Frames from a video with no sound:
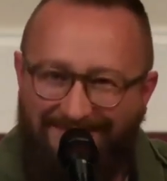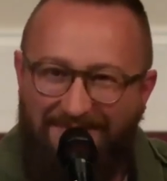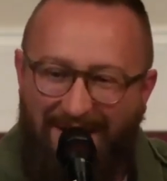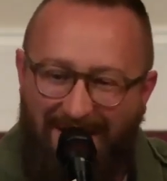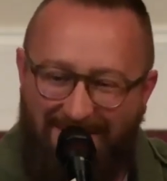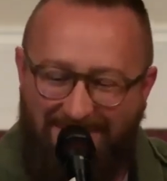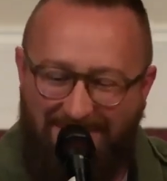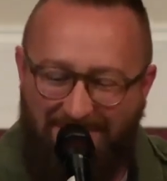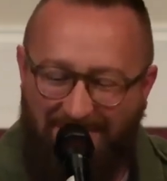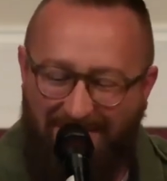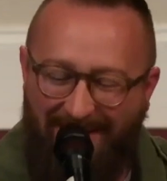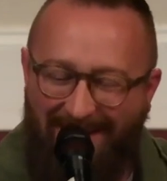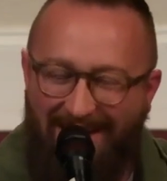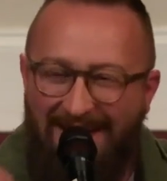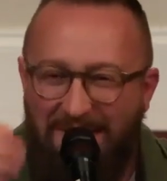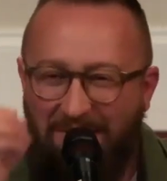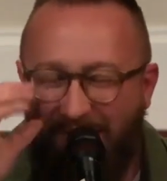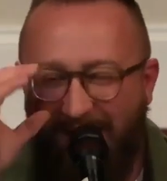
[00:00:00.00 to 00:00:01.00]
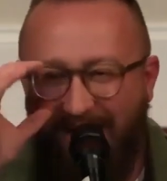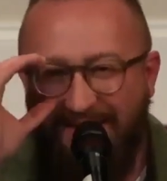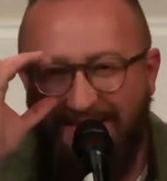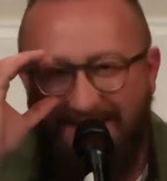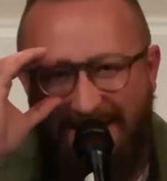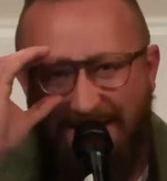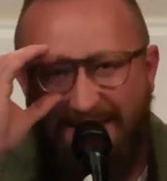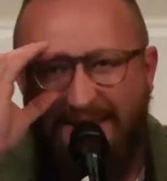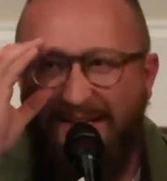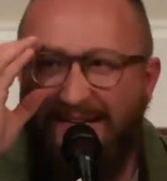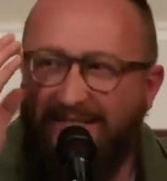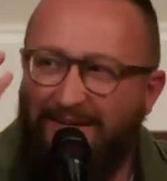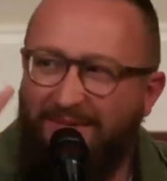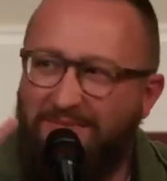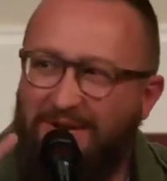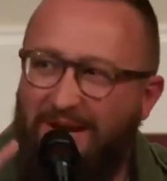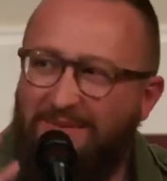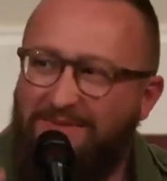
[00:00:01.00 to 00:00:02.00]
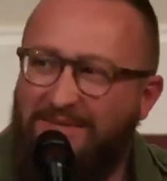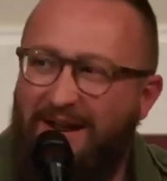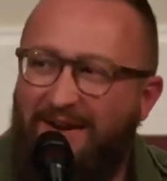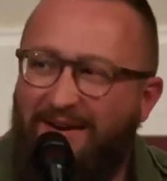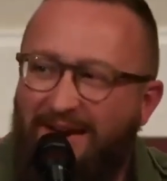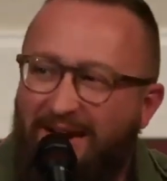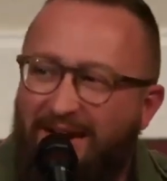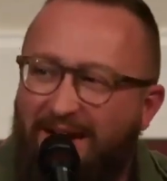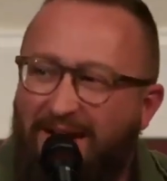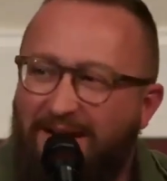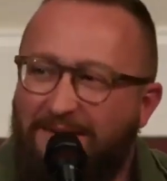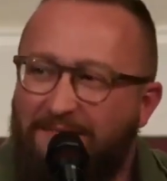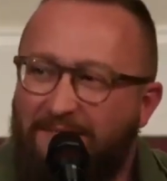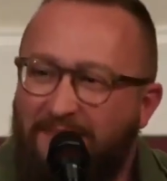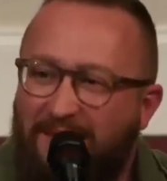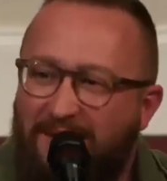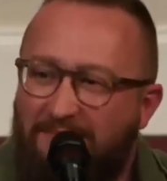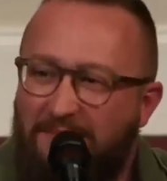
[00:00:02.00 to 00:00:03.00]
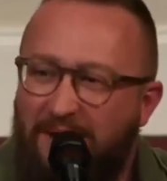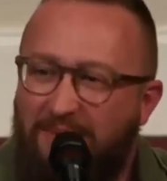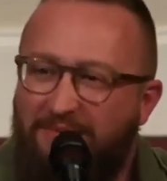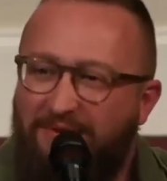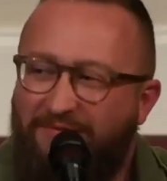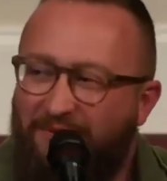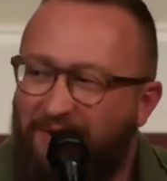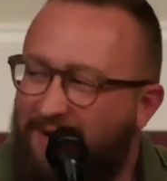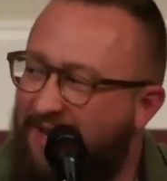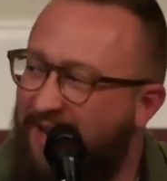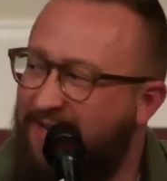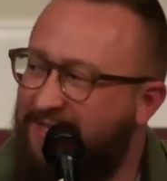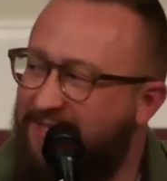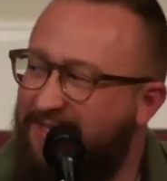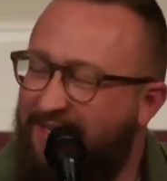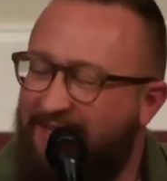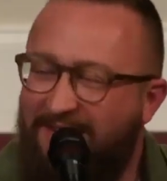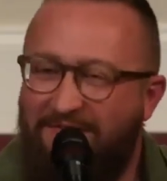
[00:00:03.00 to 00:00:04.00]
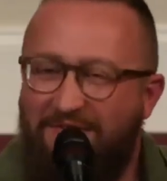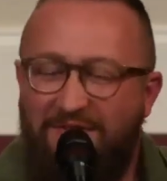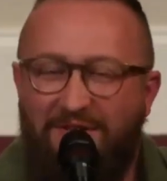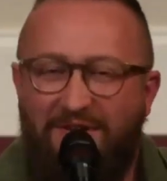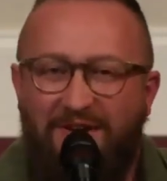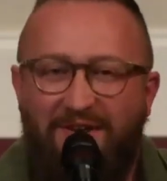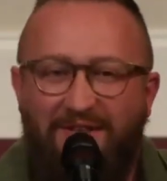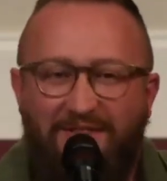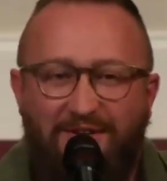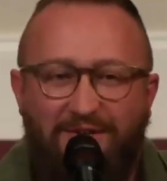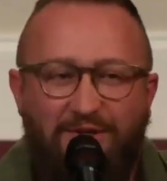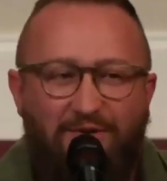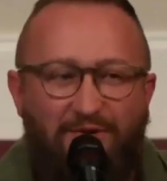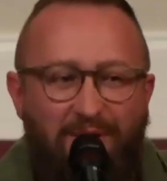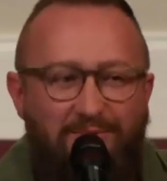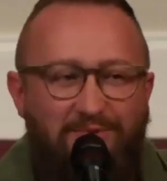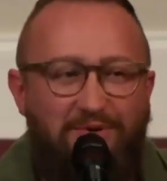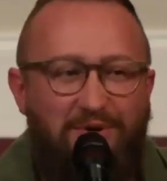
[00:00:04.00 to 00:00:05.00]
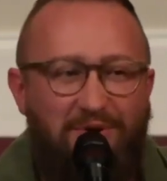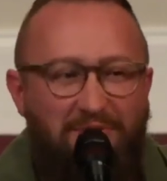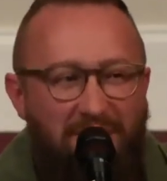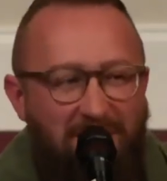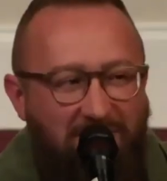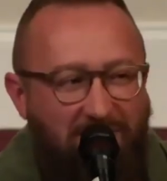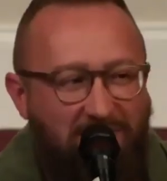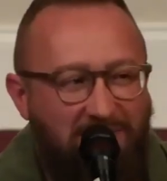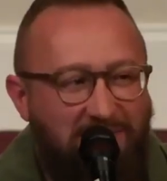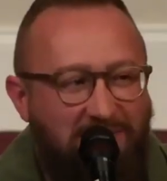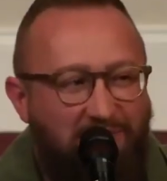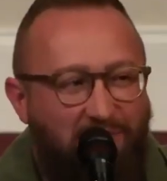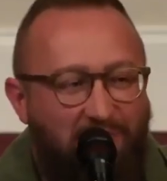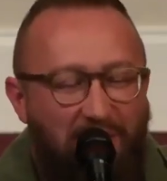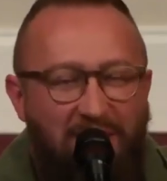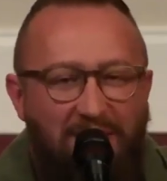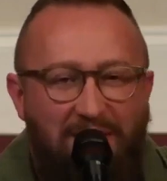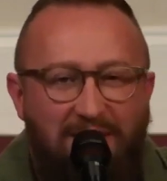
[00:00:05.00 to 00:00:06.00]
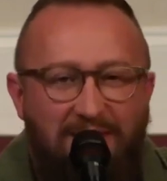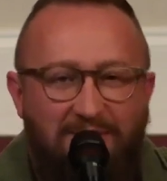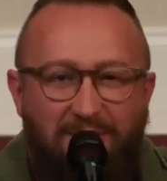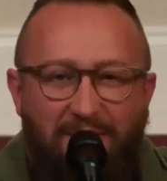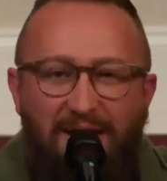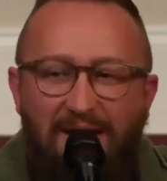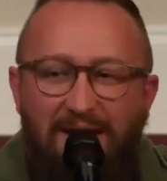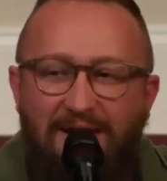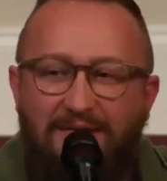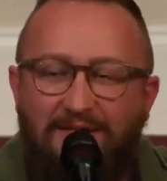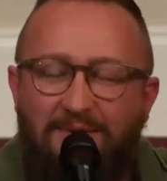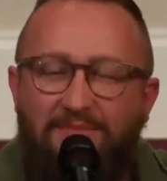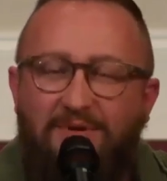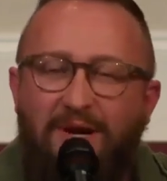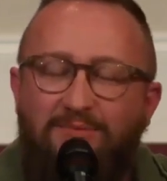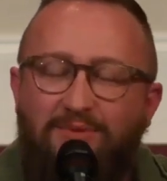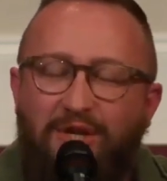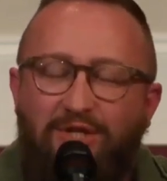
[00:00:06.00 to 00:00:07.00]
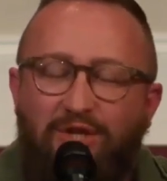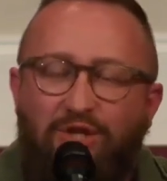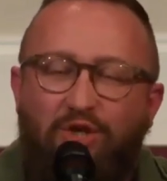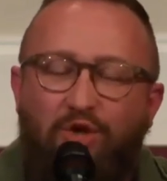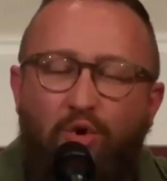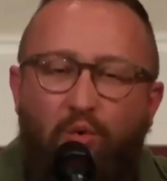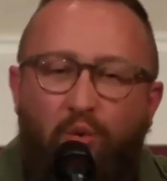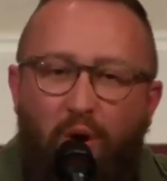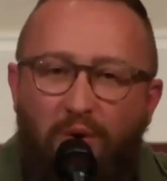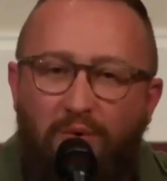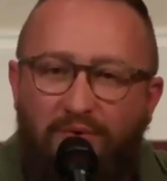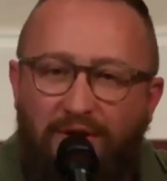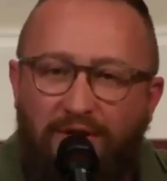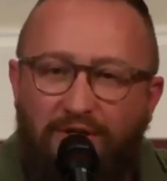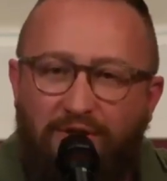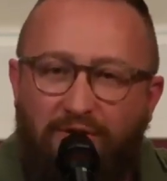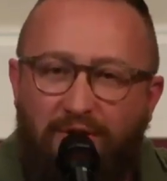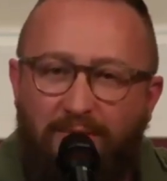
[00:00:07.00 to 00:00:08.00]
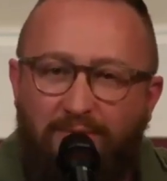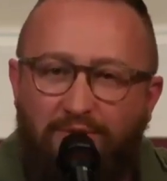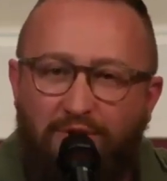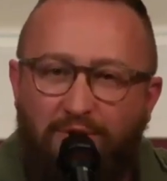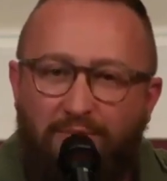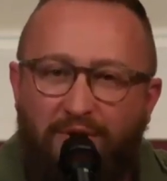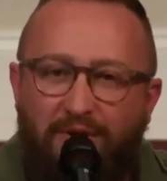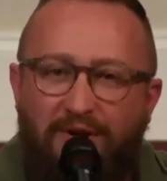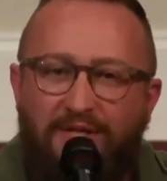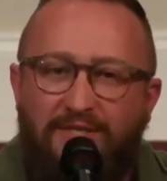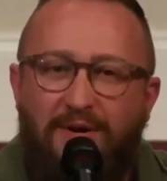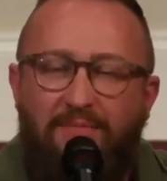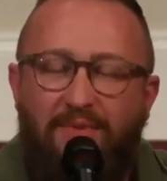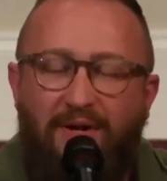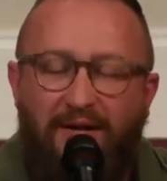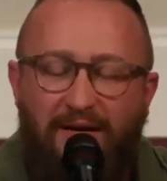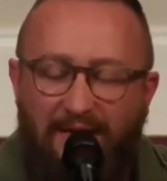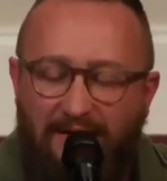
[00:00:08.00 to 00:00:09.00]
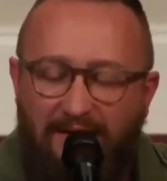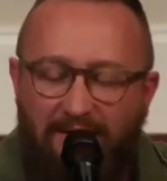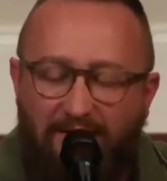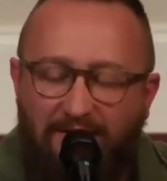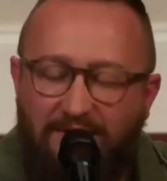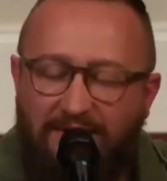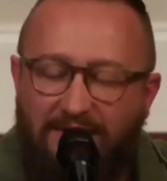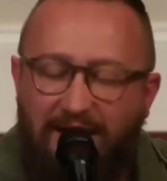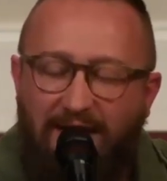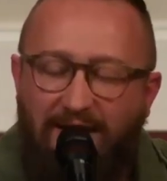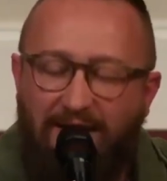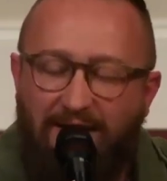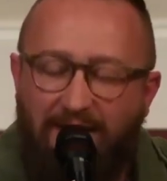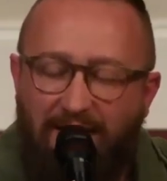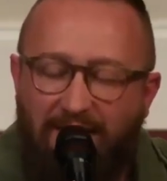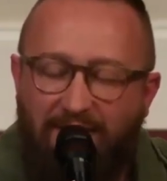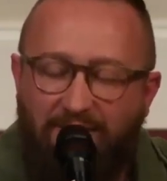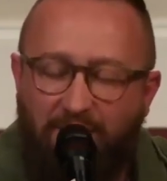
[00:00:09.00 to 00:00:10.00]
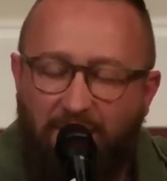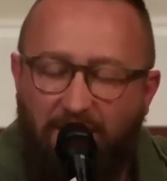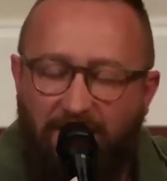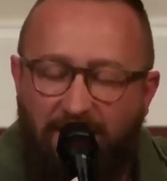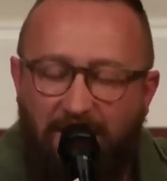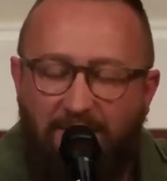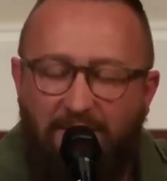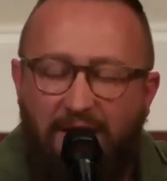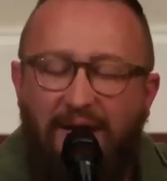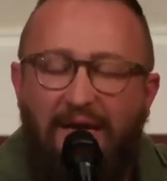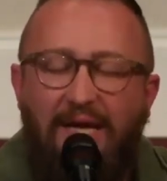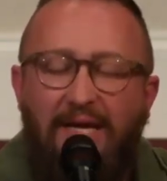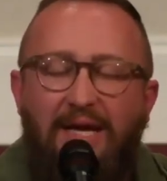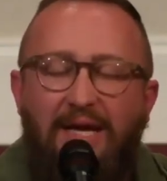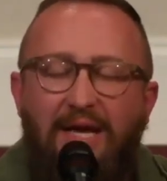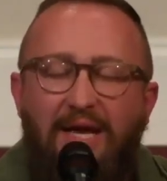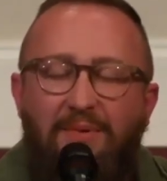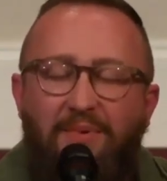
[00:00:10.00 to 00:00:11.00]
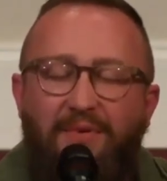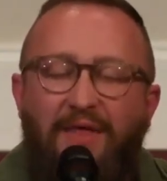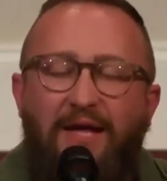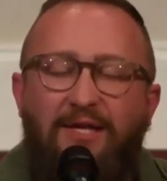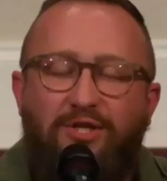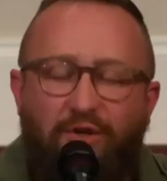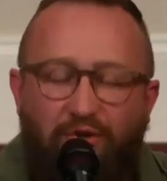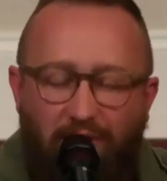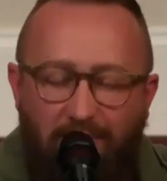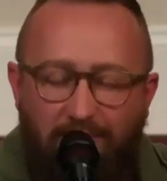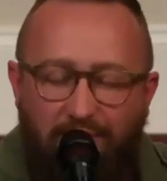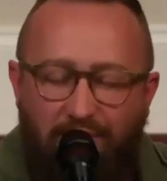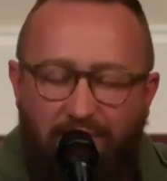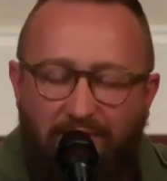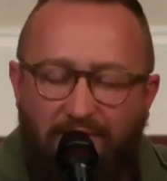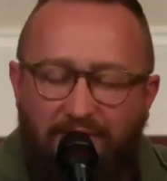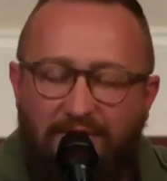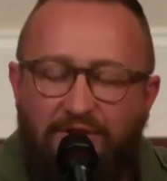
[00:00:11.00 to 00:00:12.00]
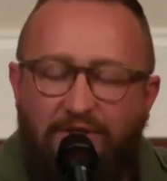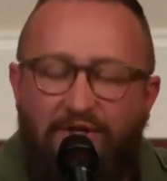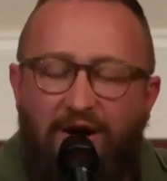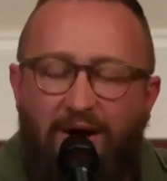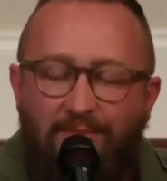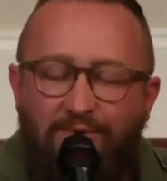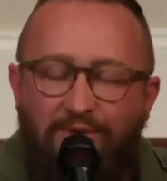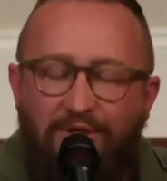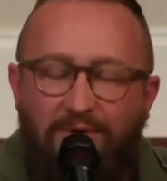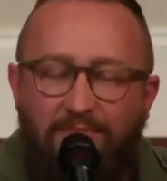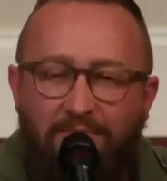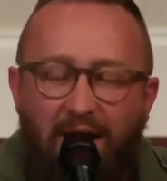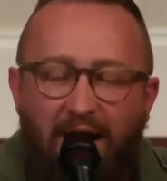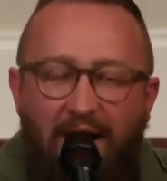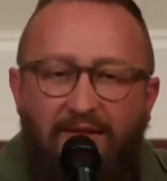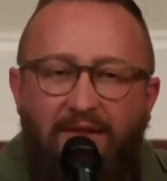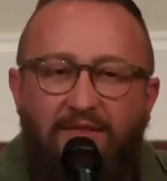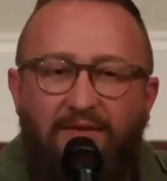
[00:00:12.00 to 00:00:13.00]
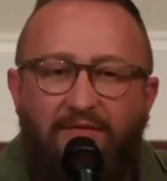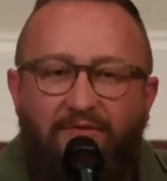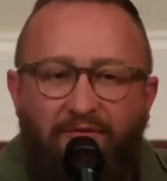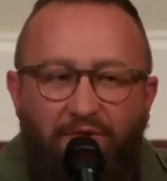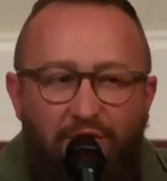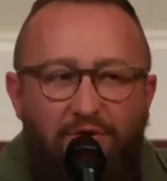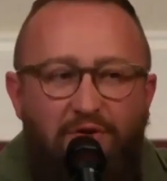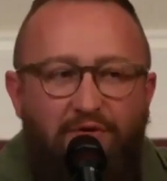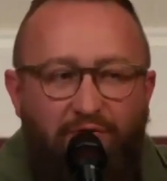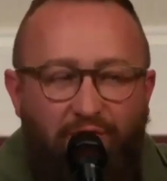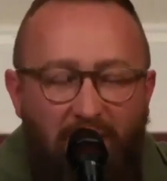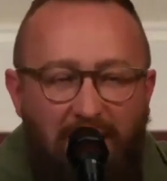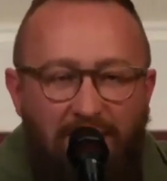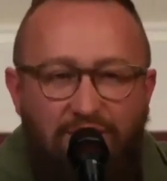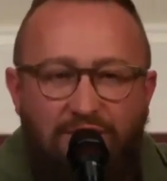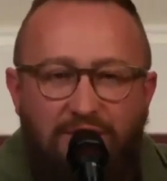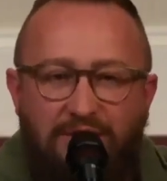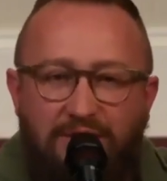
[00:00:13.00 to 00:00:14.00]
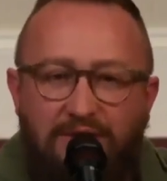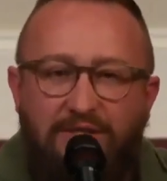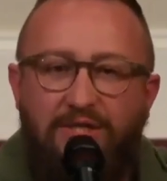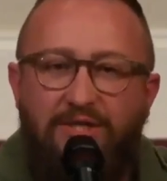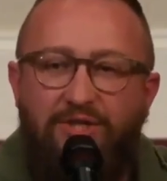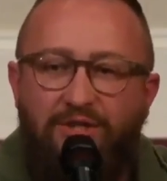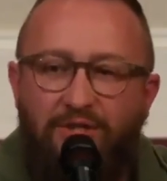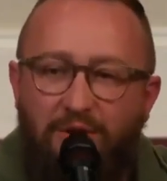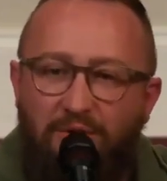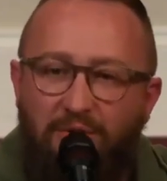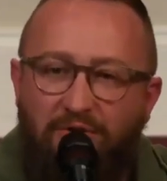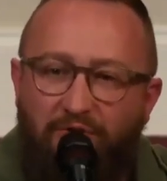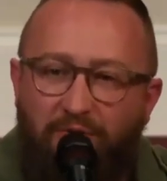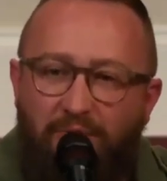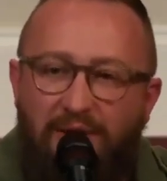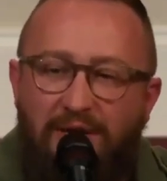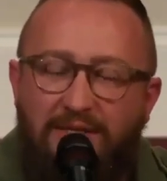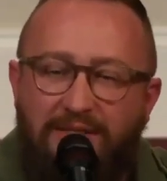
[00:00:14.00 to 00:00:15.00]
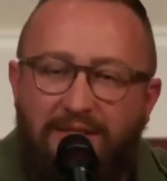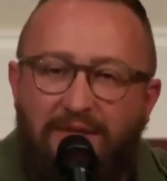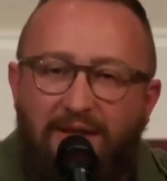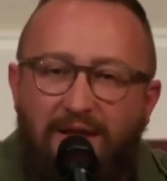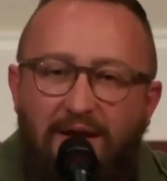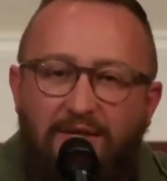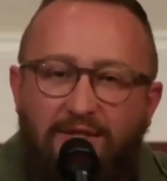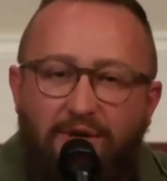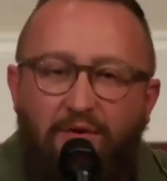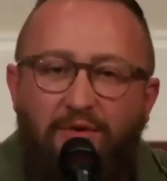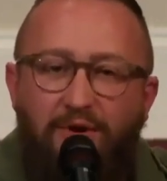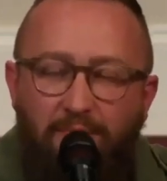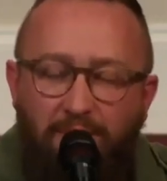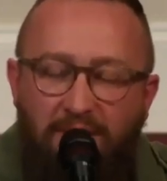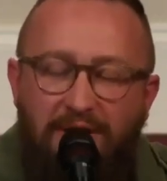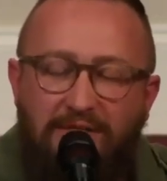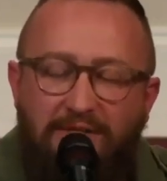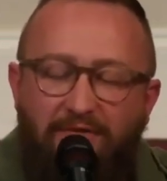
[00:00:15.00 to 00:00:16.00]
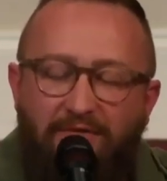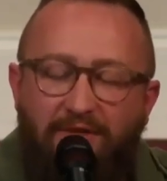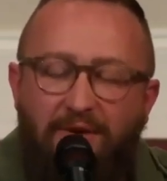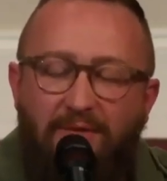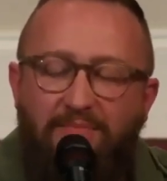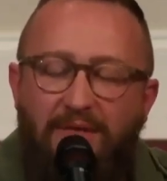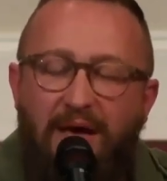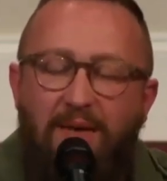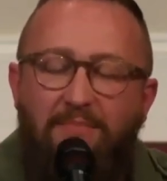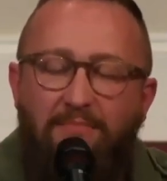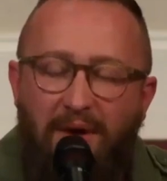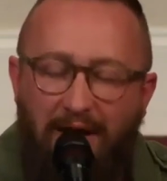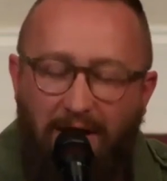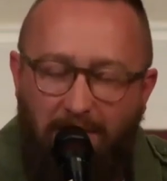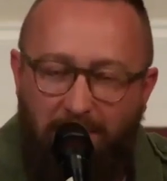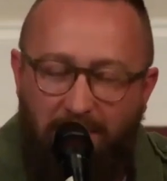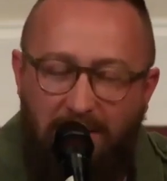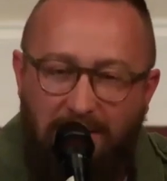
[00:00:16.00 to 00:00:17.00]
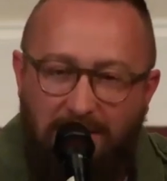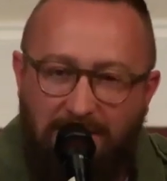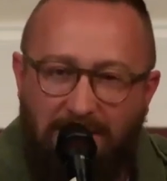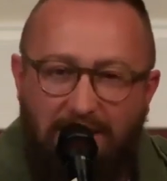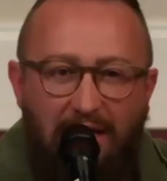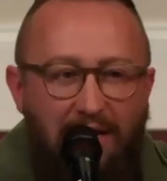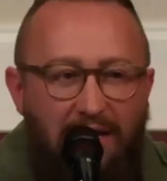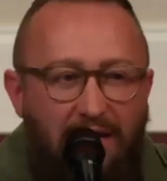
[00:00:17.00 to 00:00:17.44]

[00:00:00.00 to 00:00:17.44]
by the way. When I say things, sometimes I maybe forget to give you the, the scriptural reference of where it is, but sometimes I just quote these scriptures because I, you know, it just kind of lives within me but that scripture comes to mind that the fruit of righteousness is sown of peace and sown in peace of them that make peace.